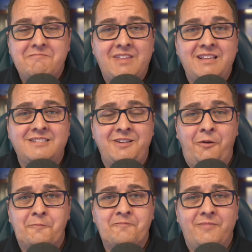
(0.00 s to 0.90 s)
So,
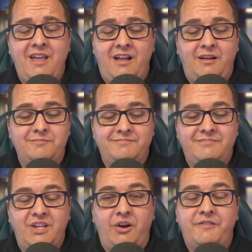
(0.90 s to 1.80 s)

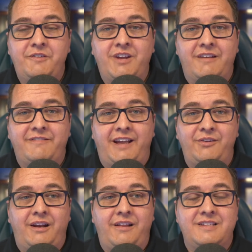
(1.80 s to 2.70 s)
if you've gotten value
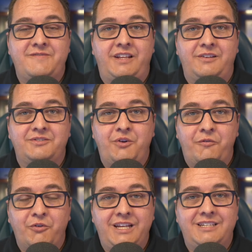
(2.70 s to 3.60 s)
out of this video, don't
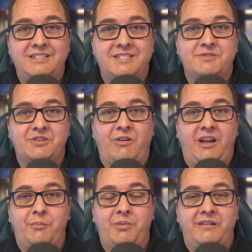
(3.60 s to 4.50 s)
forget to hit
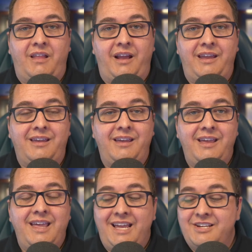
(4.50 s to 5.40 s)
subscribe and like,
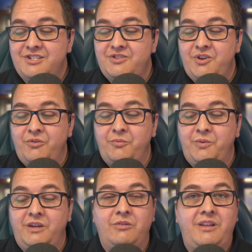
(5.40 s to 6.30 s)
and just know that we
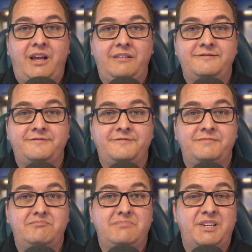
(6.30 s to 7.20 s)
go live
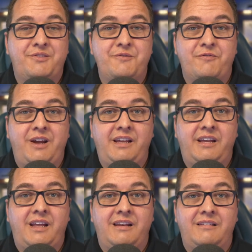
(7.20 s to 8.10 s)
Monday through Friday
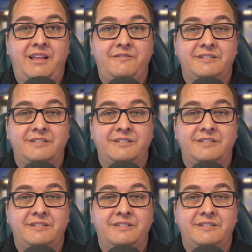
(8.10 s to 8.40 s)
at 11.